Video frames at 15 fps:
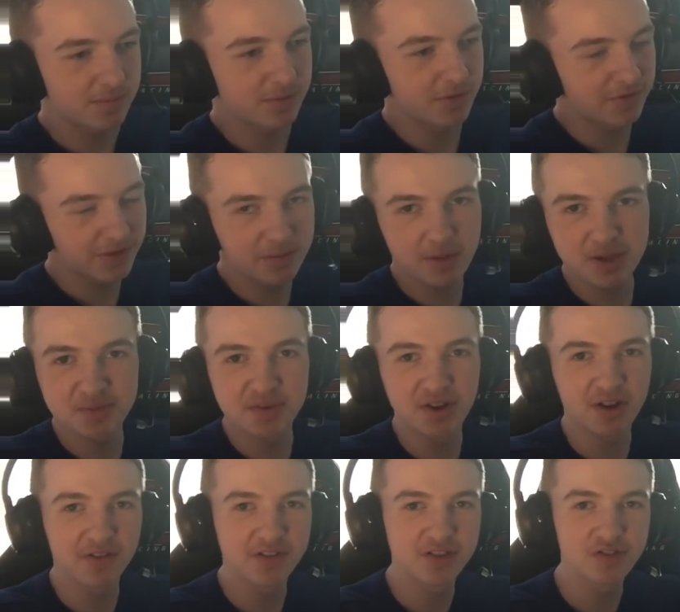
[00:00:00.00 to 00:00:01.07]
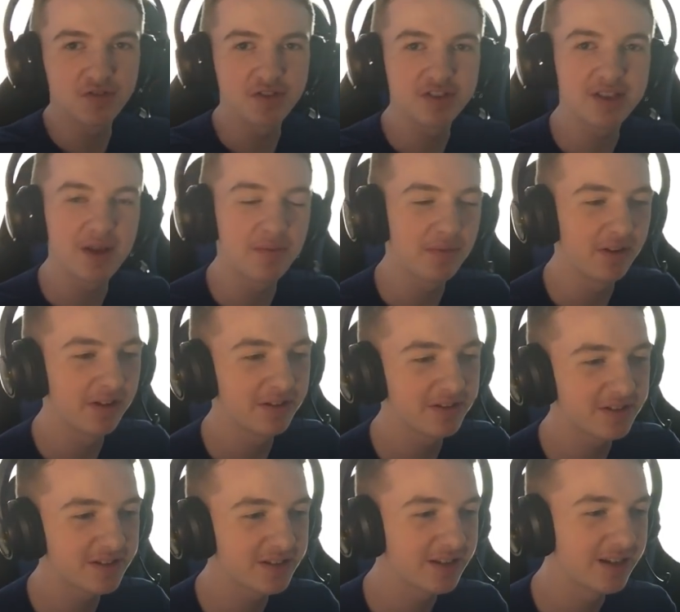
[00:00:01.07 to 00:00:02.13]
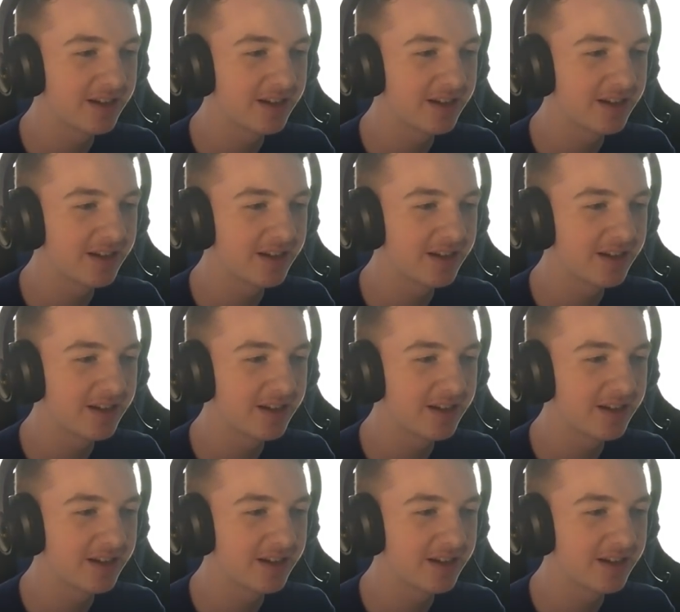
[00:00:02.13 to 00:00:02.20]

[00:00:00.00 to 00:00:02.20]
the thing that makes me laugh is the resemblance.